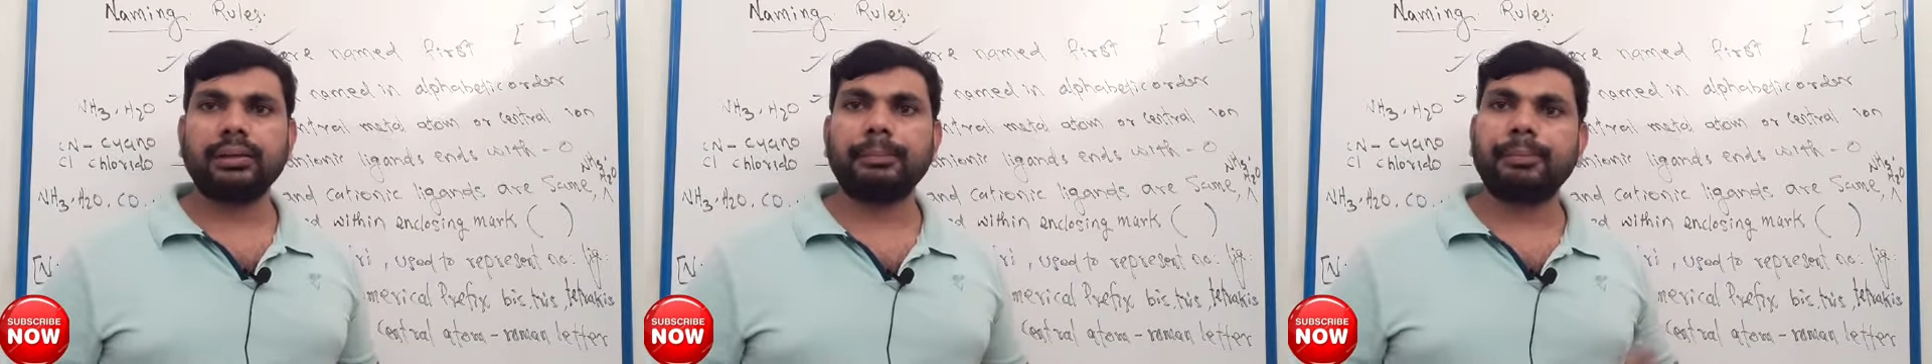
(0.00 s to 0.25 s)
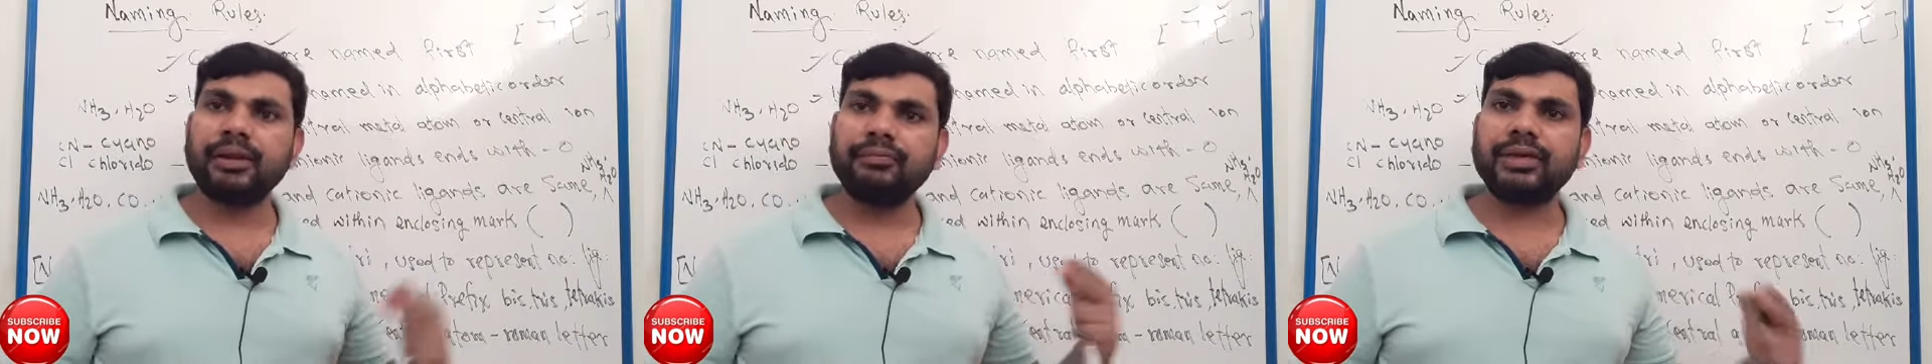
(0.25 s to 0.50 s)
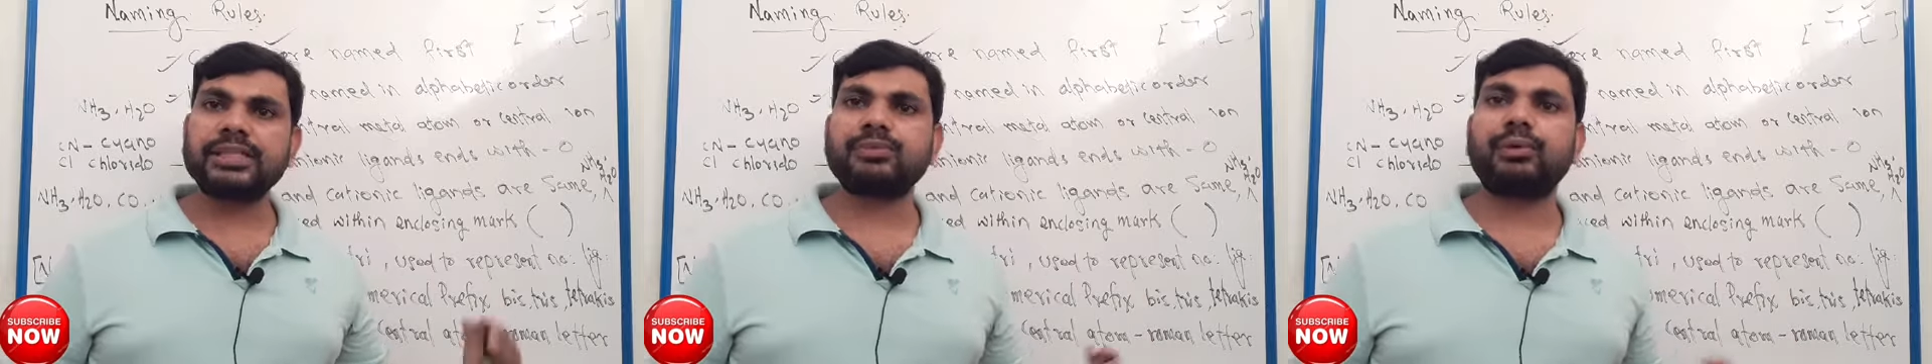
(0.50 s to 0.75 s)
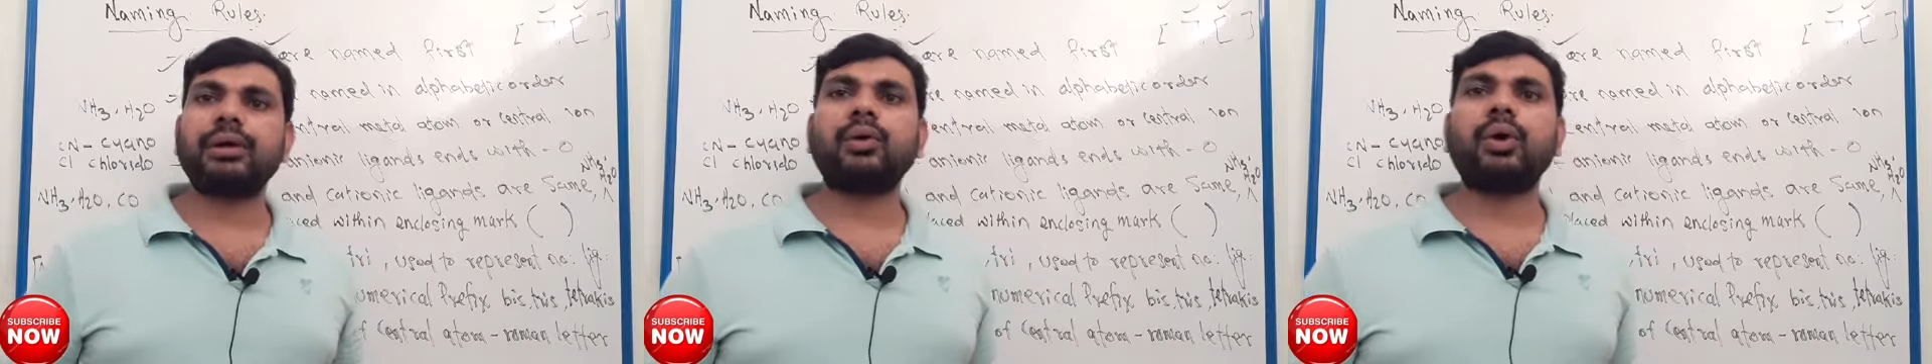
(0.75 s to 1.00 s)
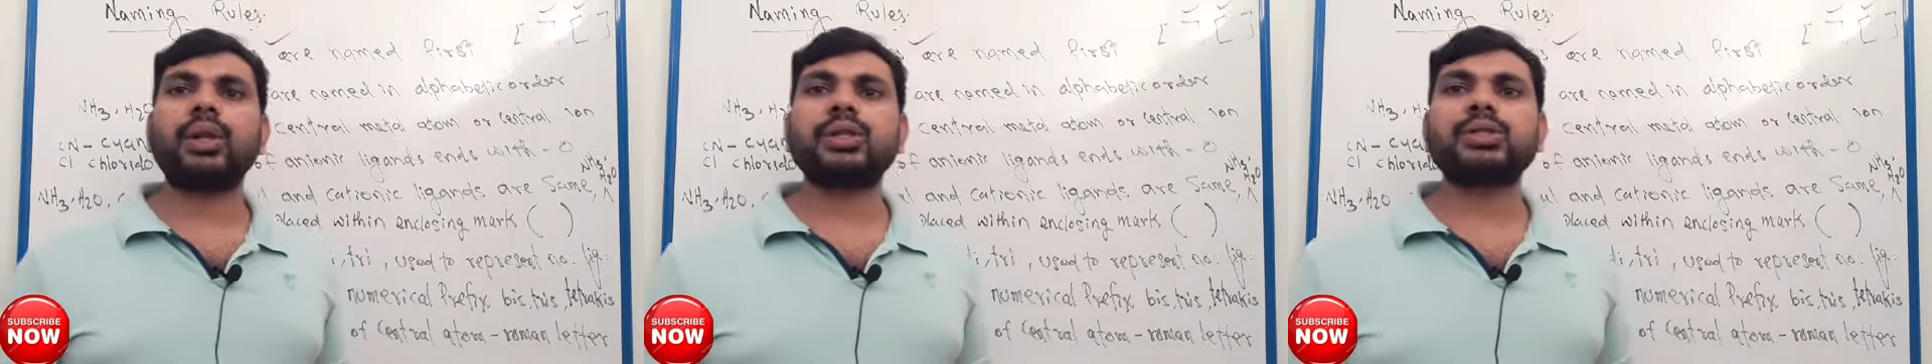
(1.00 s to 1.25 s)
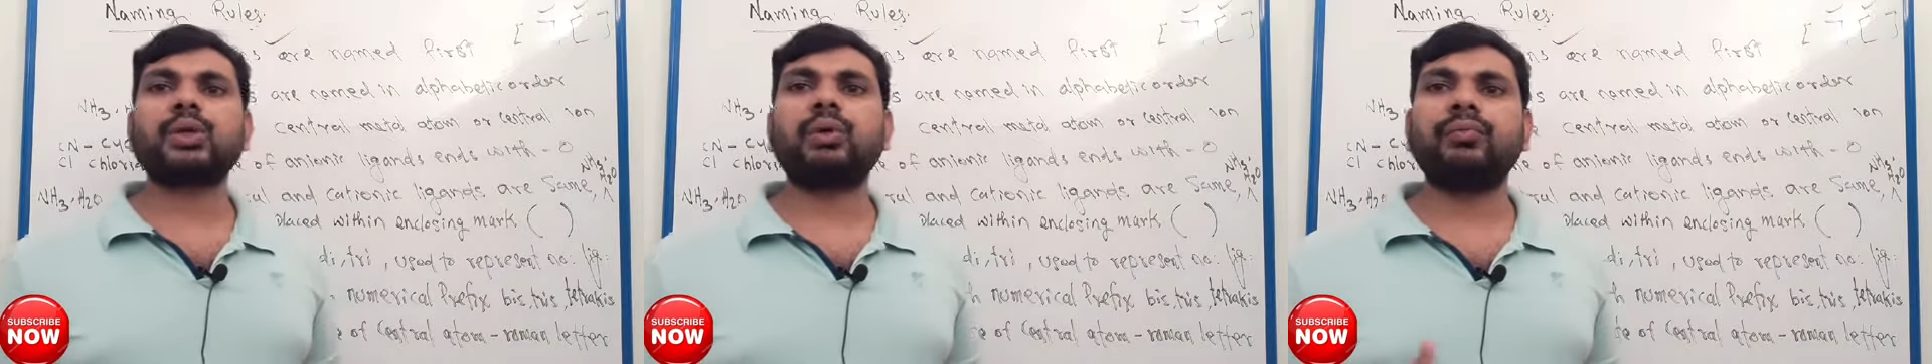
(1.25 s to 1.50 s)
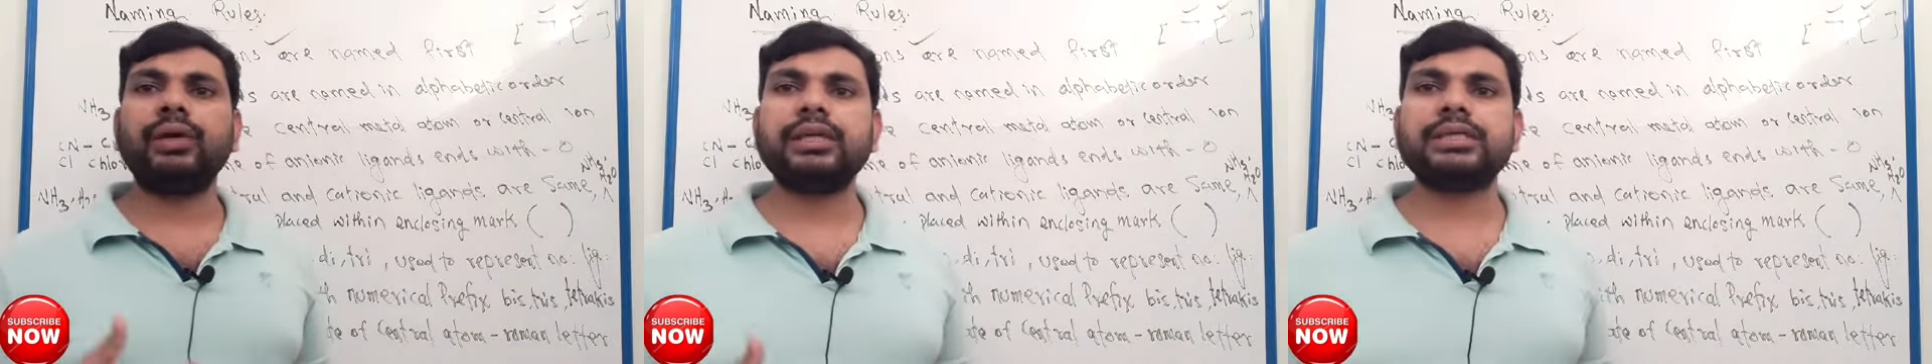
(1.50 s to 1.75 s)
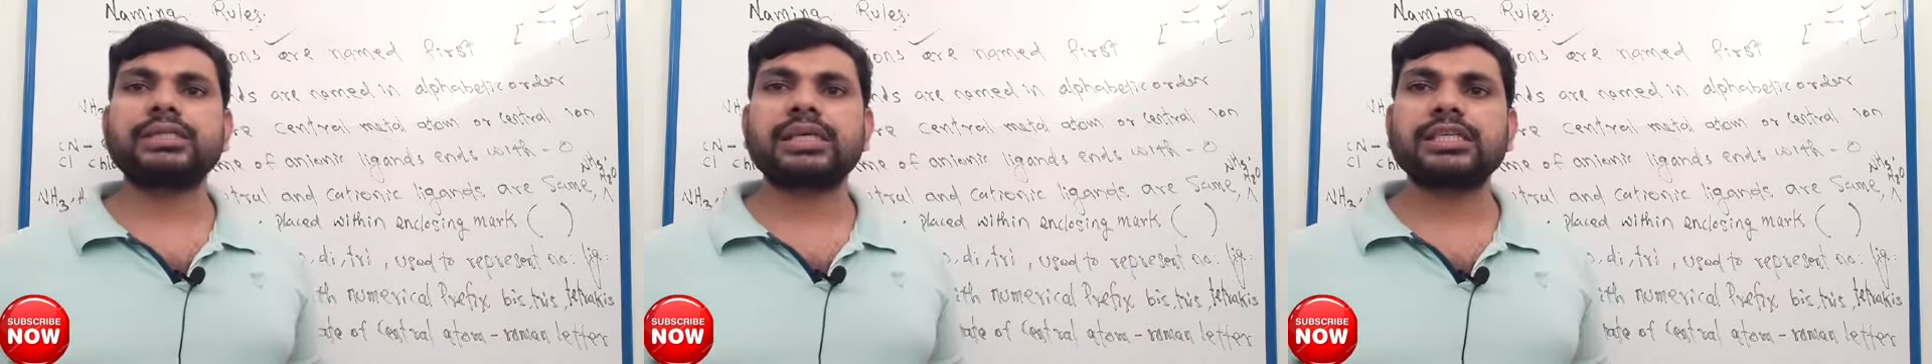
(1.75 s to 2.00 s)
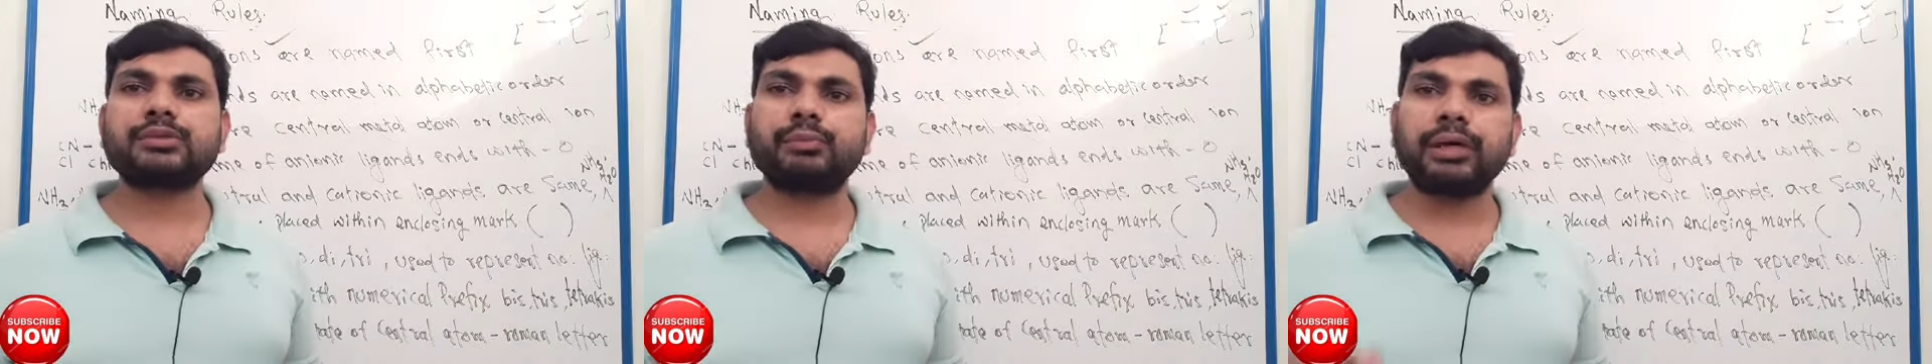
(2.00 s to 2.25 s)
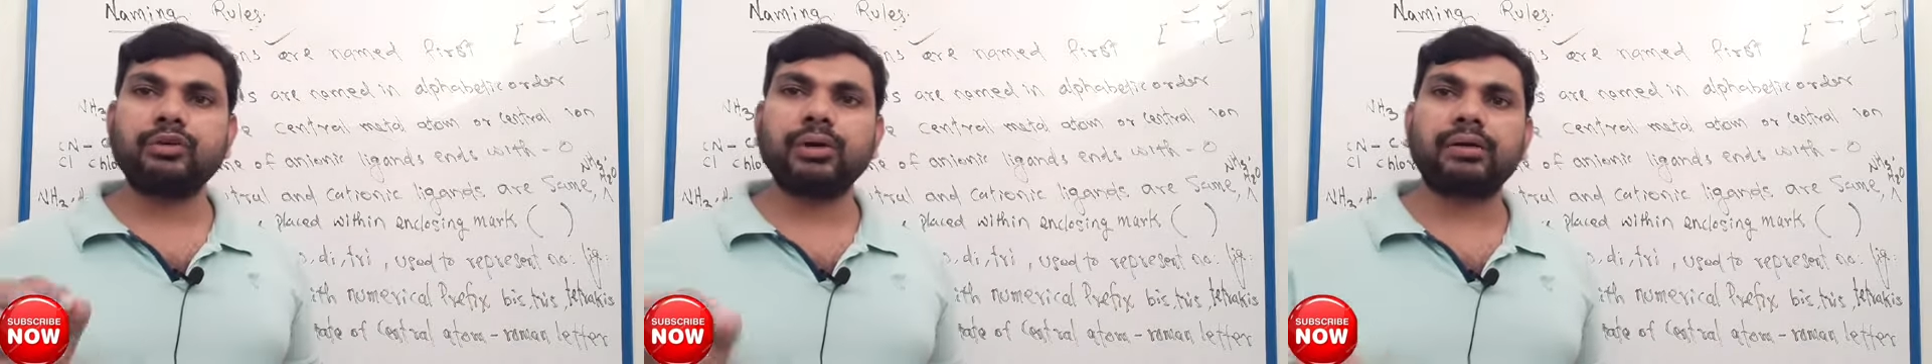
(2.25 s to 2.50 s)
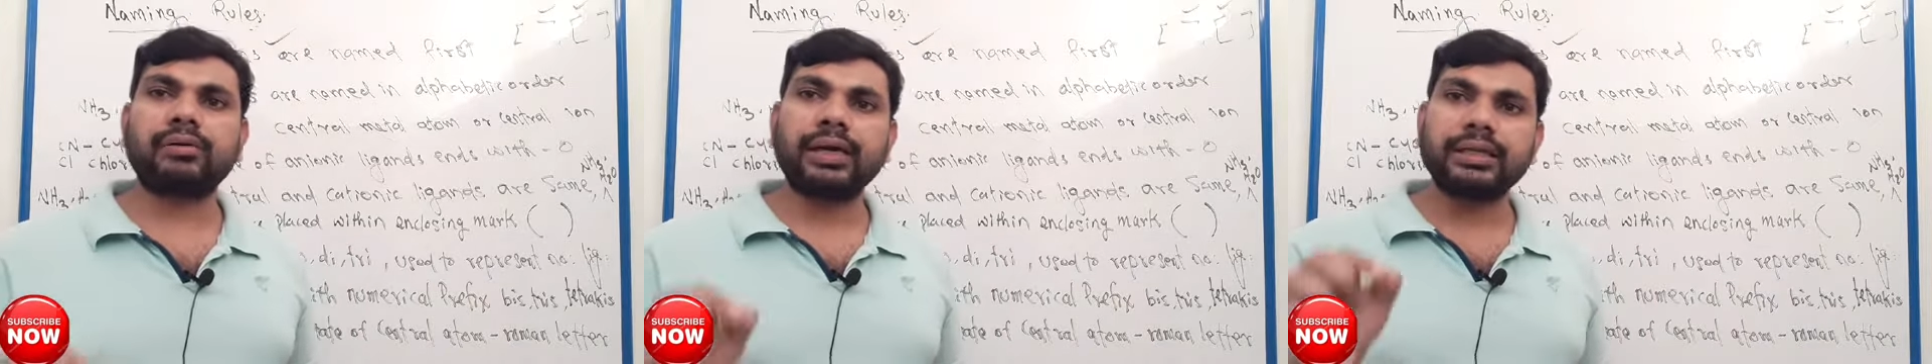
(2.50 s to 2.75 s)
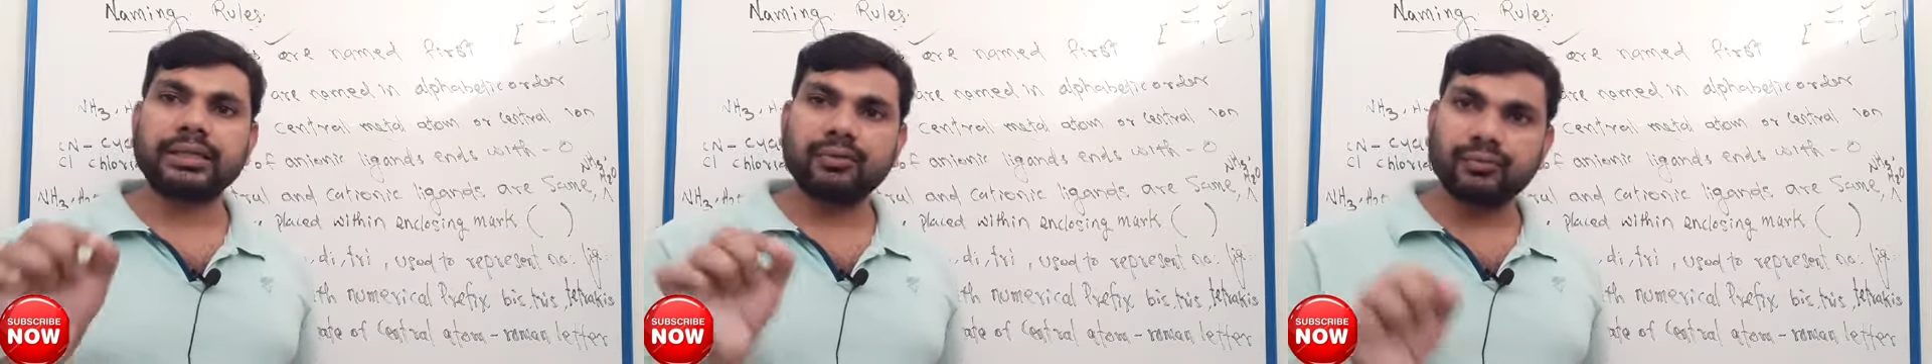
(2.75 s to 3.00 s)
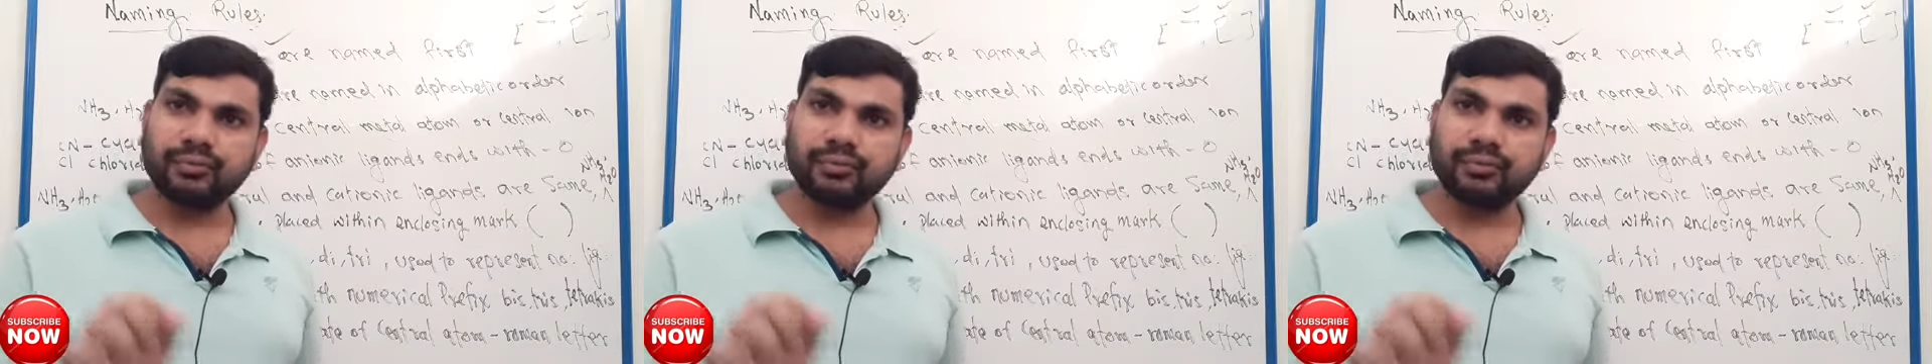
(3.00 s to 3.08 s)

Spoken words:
The previous one also we discussed, when you are writing